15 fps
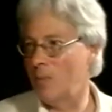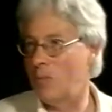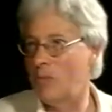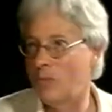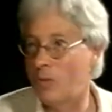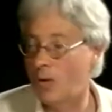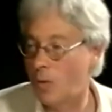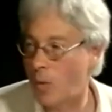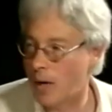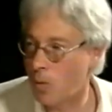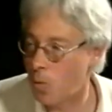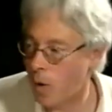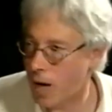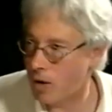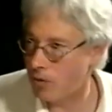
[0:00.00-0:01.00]
young people would draw on
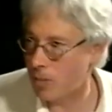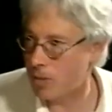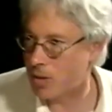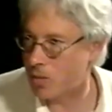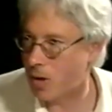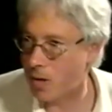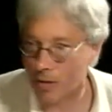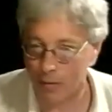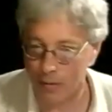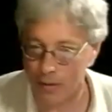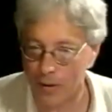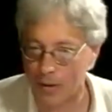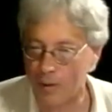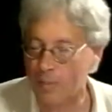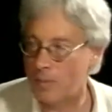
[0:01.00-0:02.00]
quite a wide repertoire of
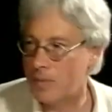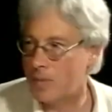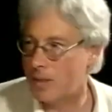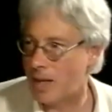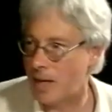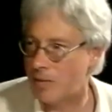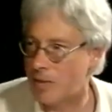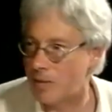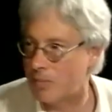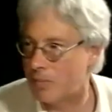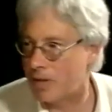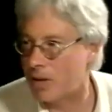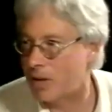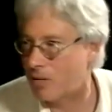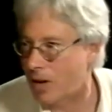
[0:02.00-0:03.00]
films,
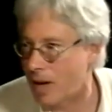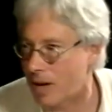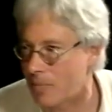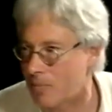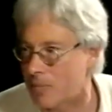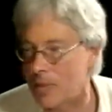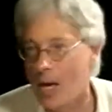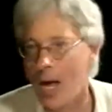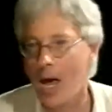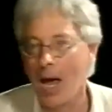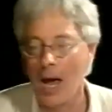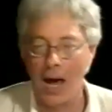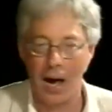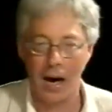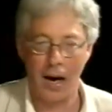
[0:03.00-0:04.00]
television programs,
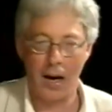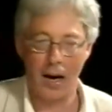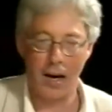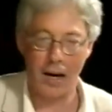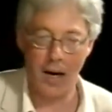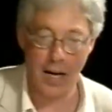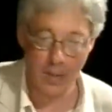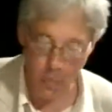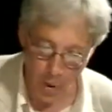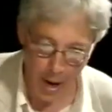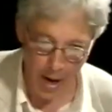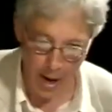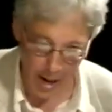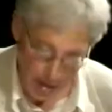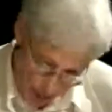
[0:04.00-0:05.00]
as
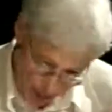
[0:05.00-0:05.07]
well